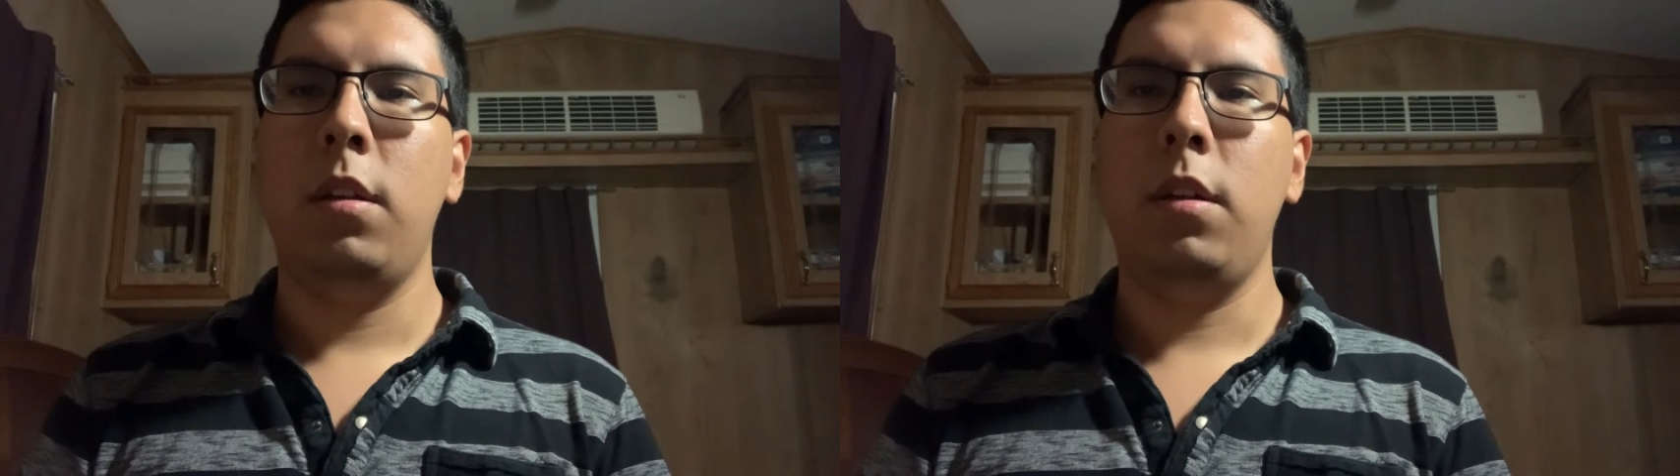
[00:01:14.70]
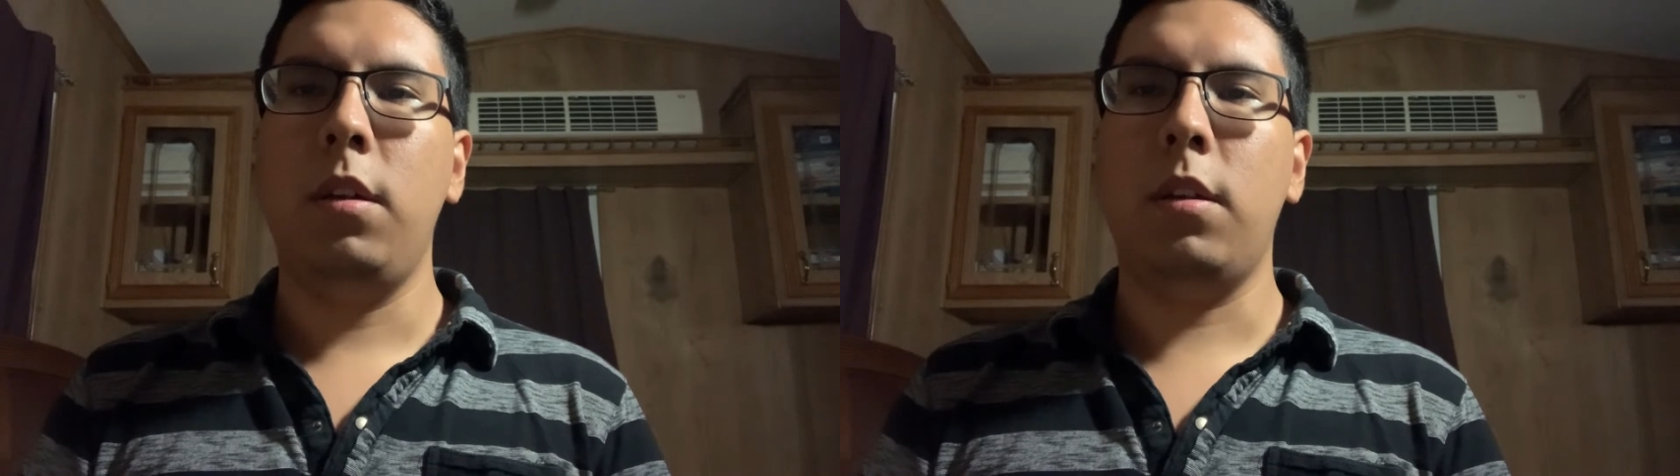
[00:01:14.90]

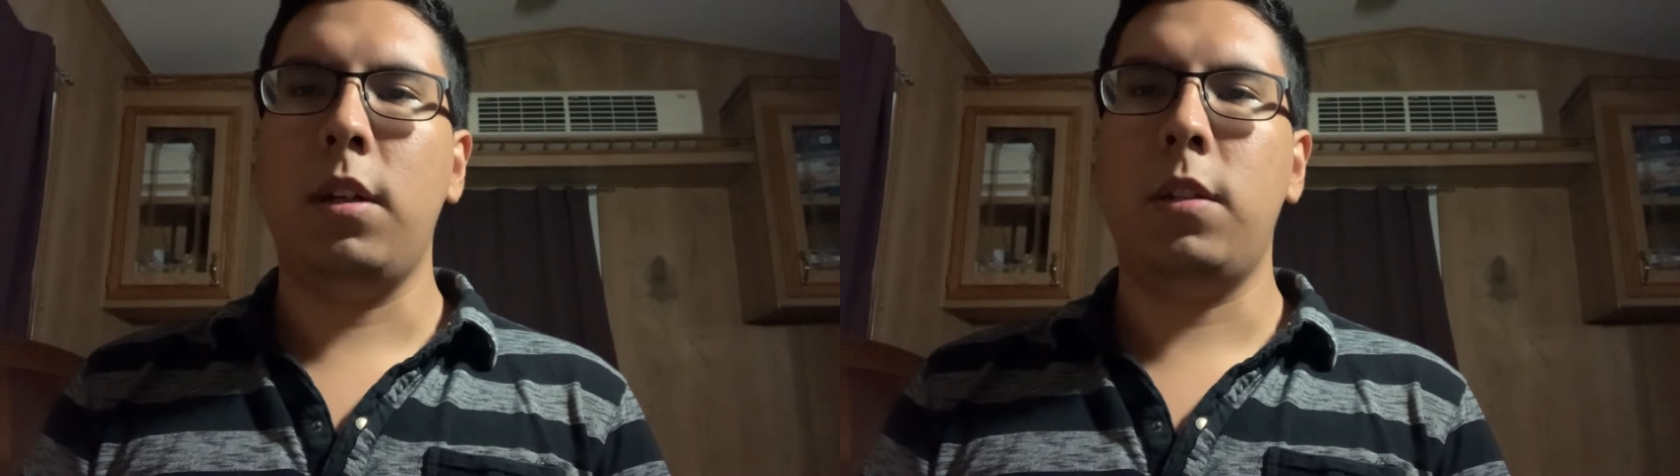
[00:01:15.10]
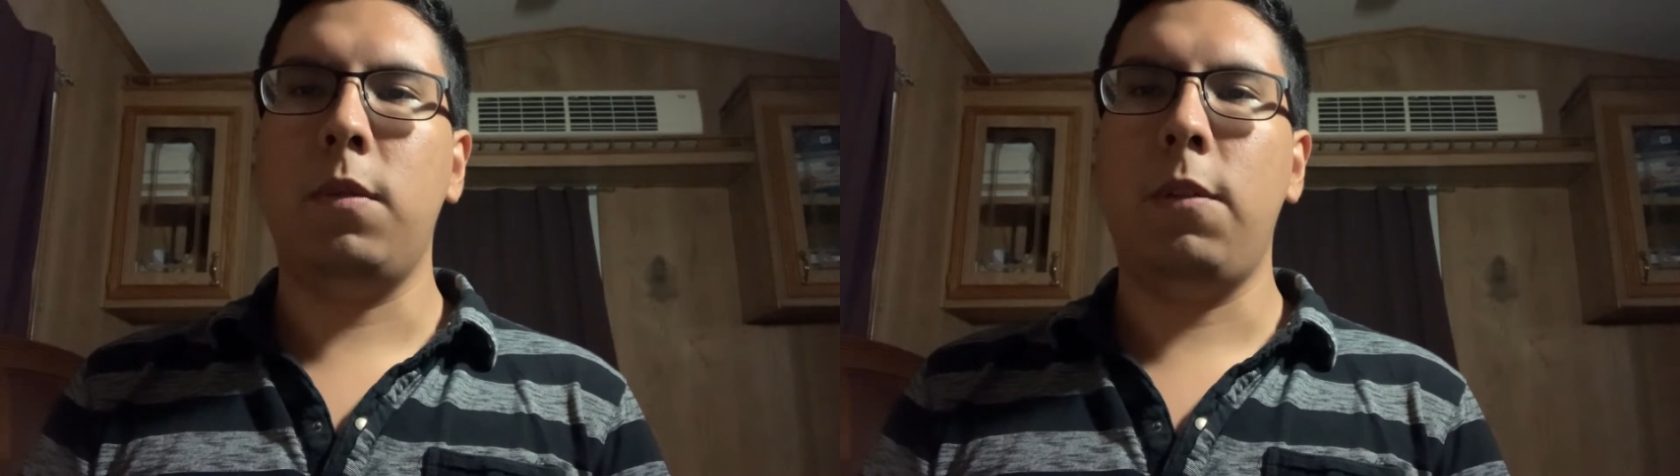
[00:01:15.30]
In the
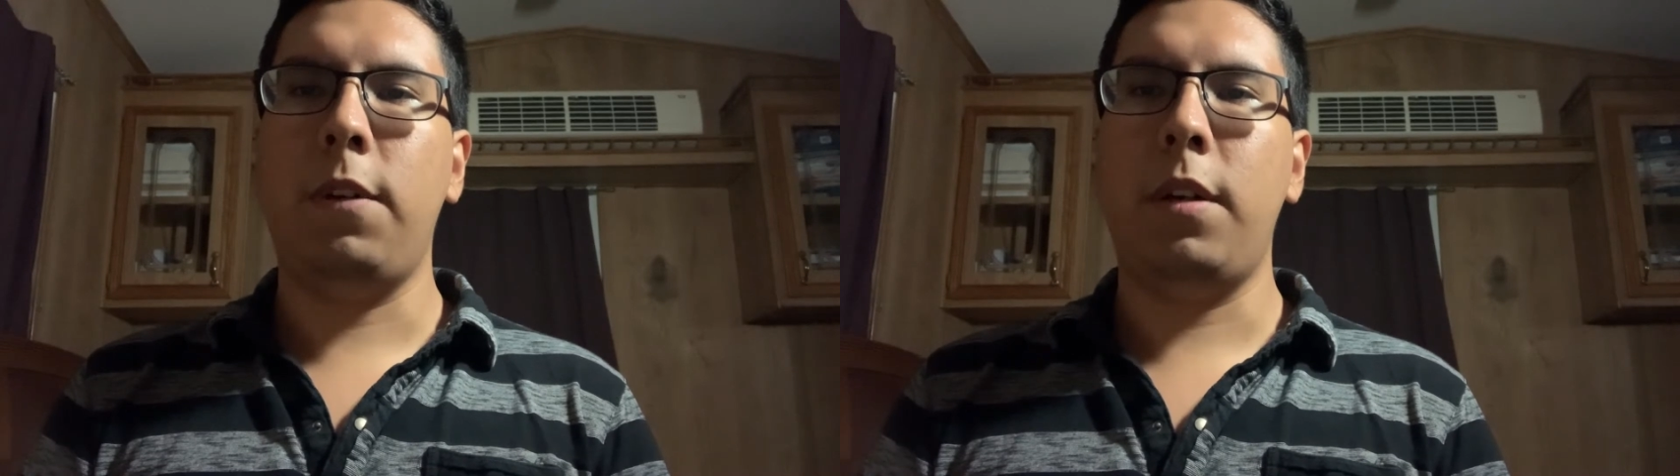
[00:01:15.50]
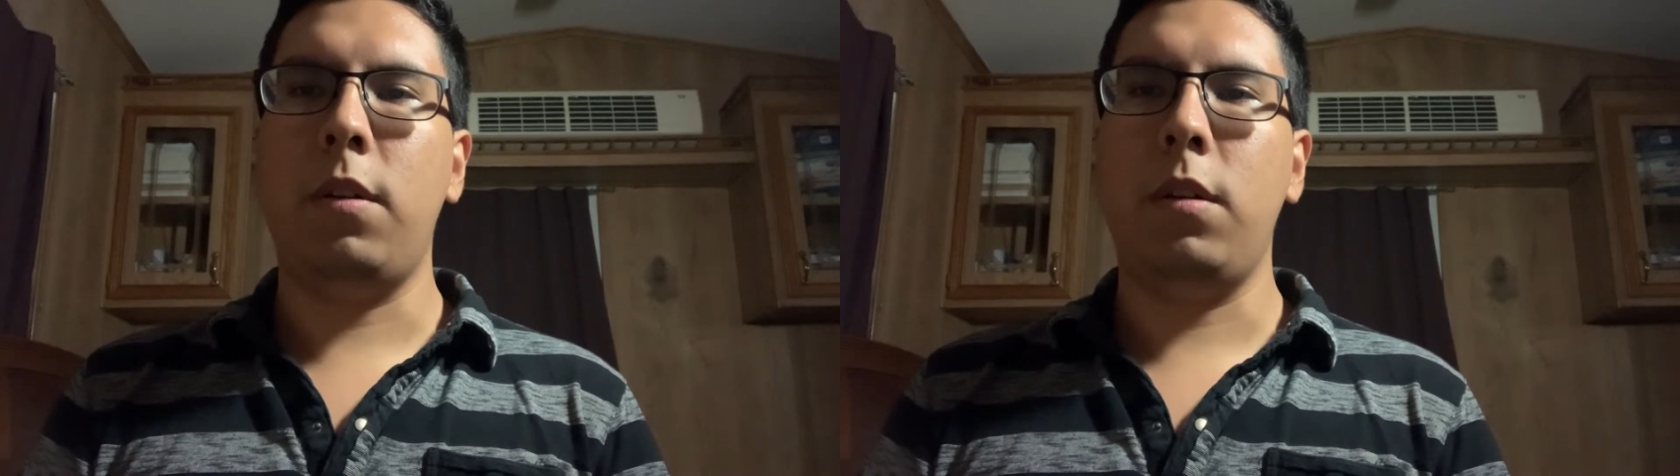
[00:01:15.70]
case of
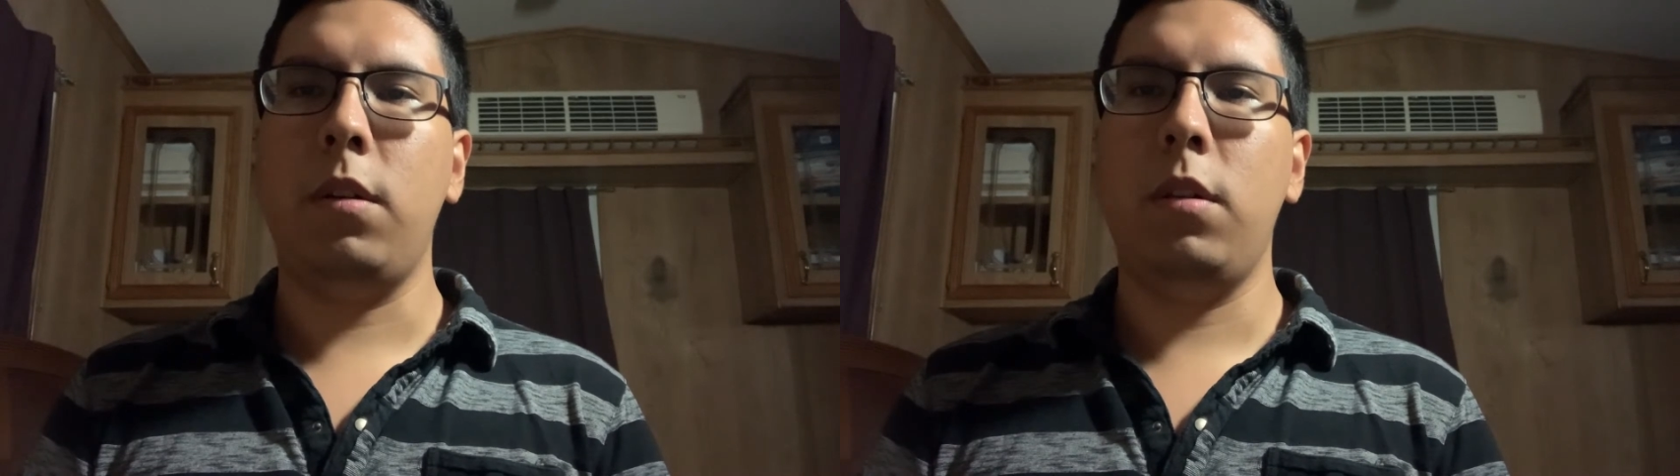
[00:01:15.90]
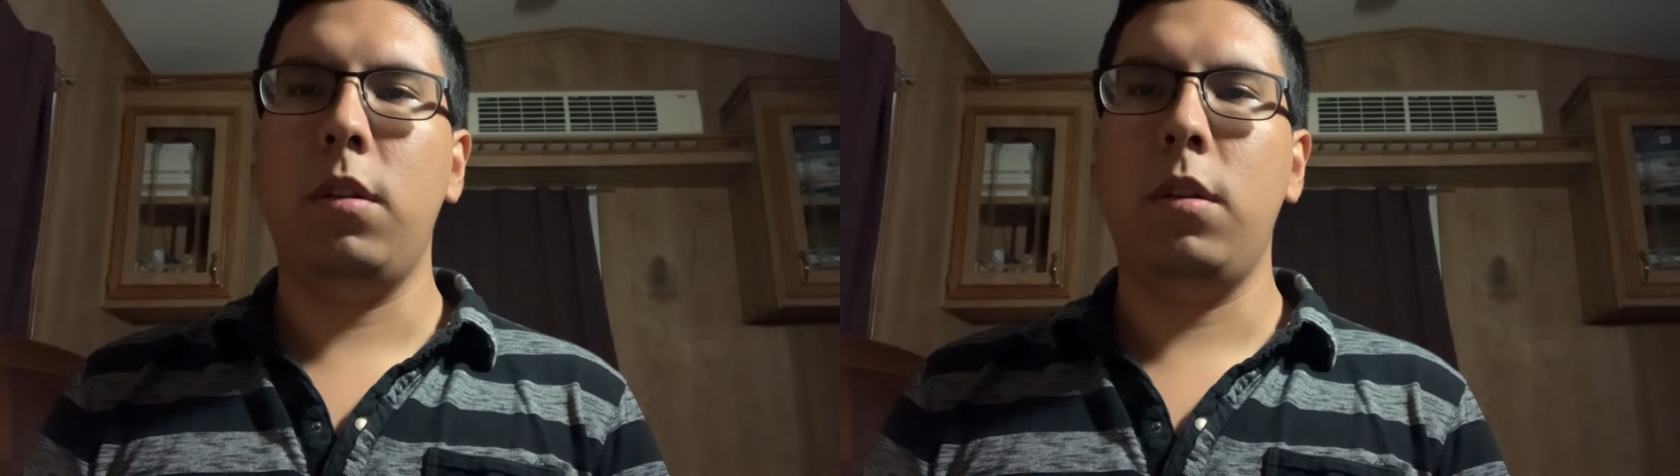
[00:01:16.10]
Elvira,
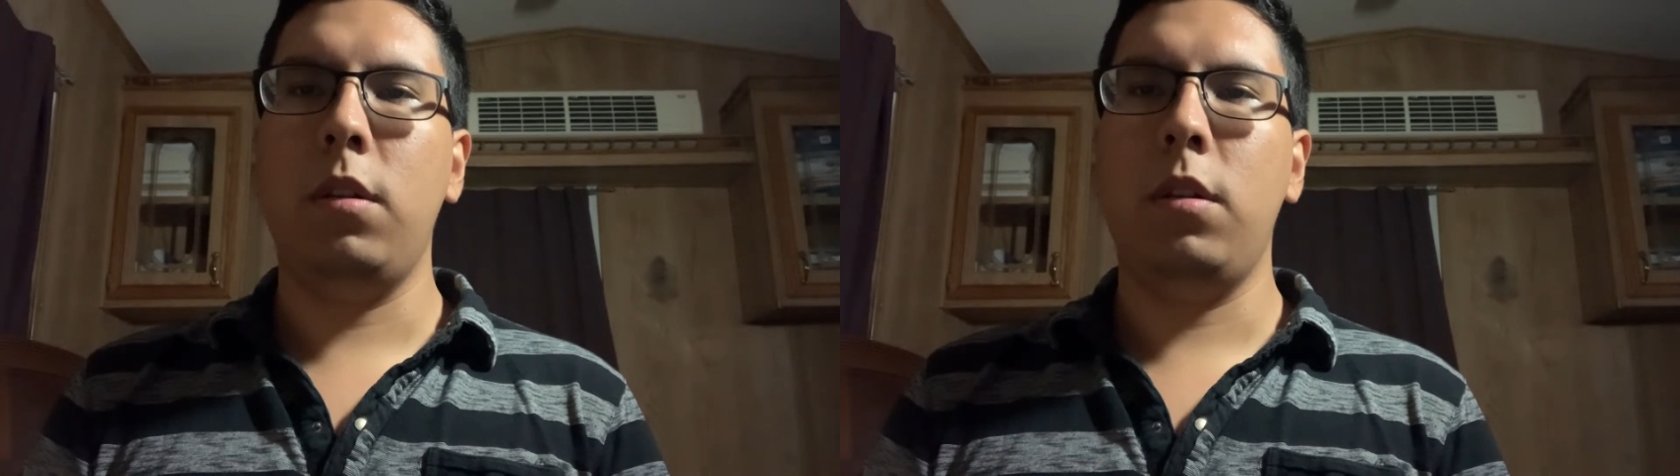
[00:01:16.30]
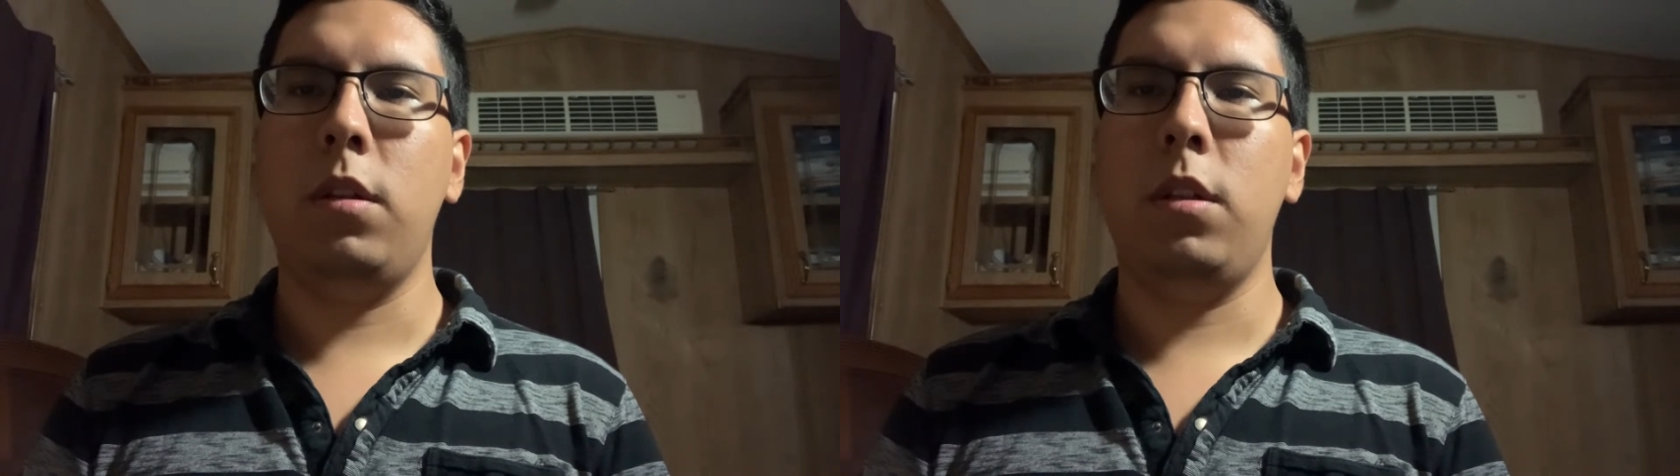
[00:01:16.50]

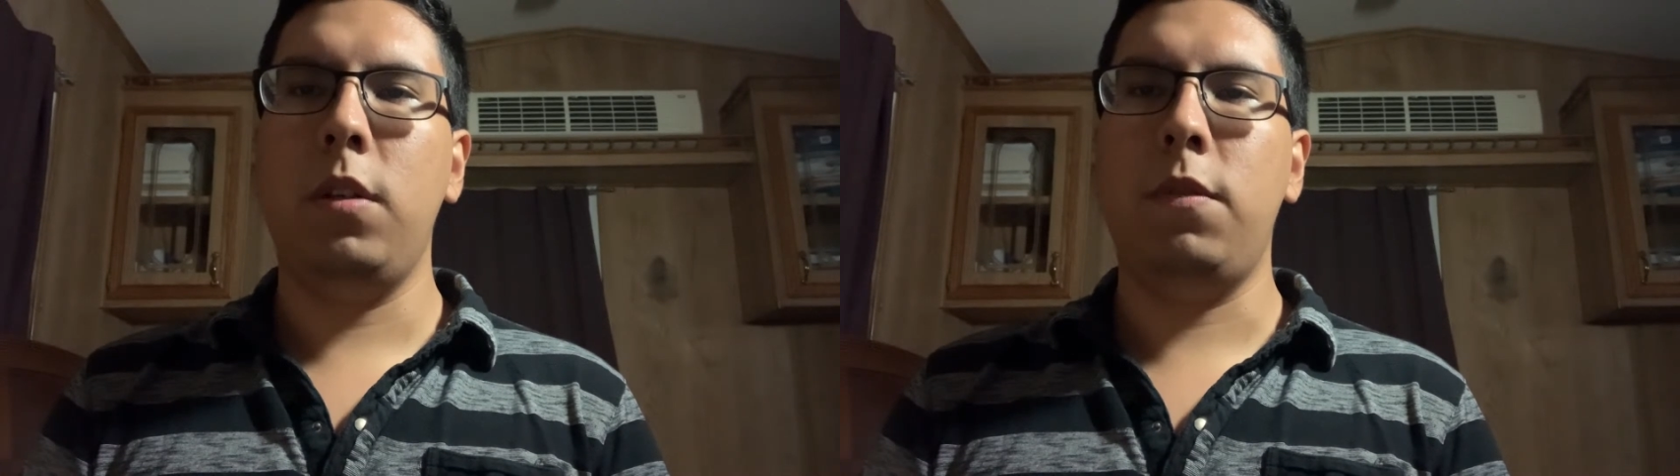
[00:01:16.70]
if